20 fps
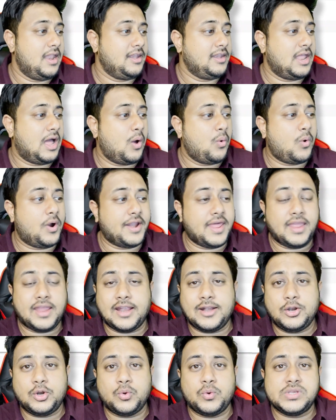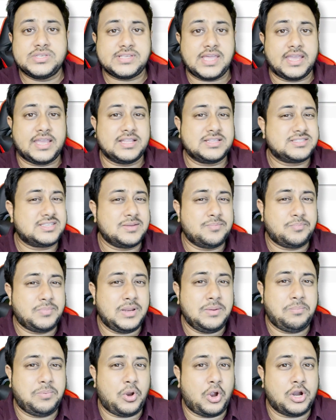Now what I can do is I can
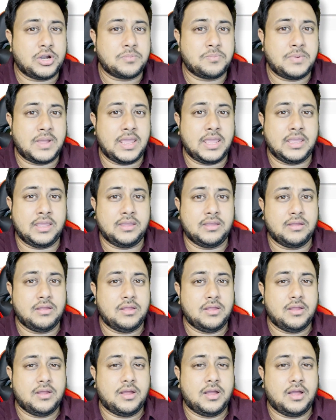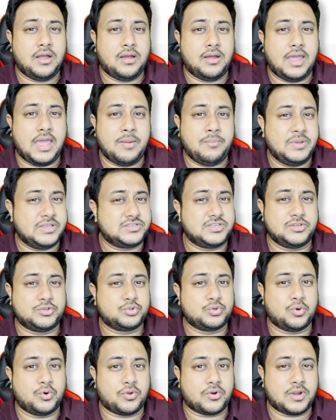simply plot my MSE
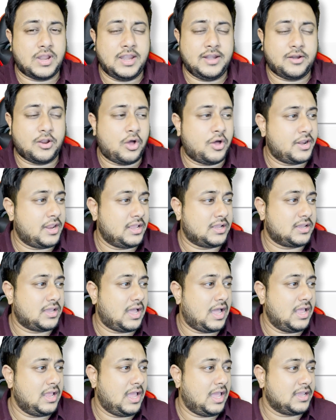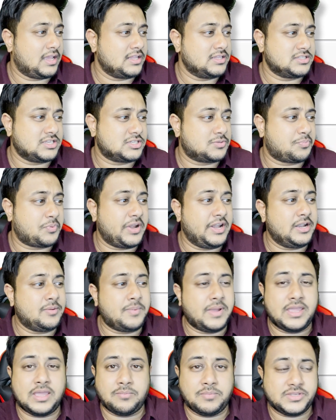score, right? Or I can just print
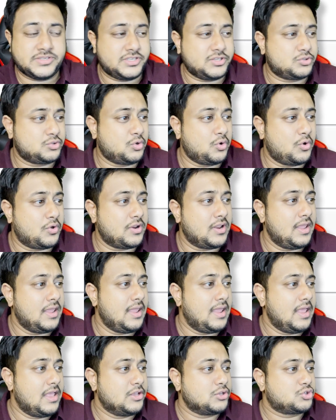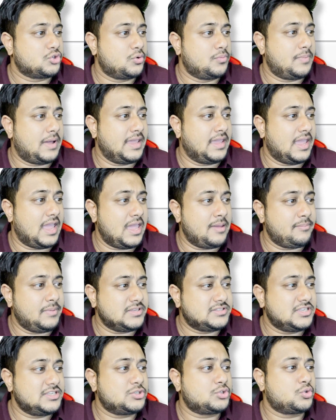my MSE score. So my
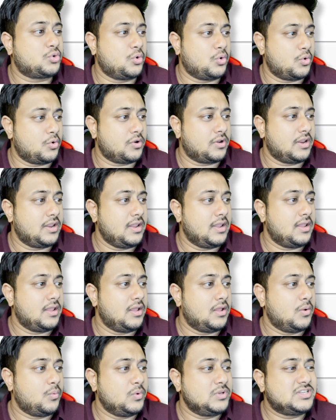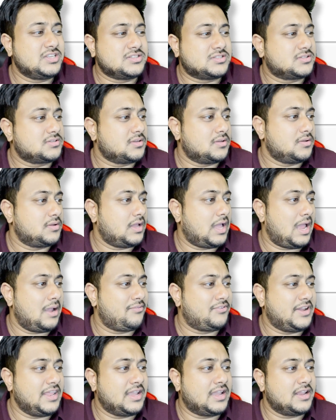MSE score, which is,
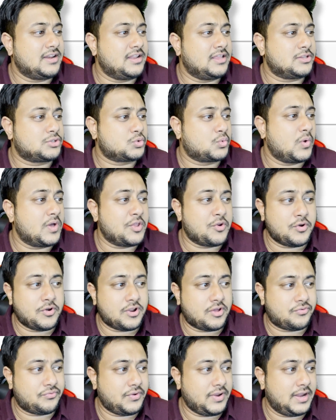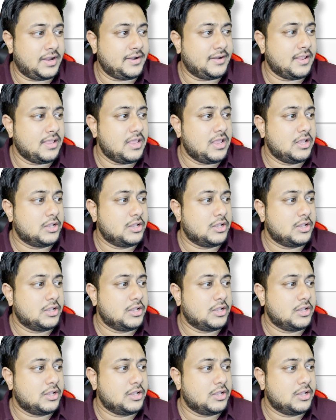I've taken a square root of it.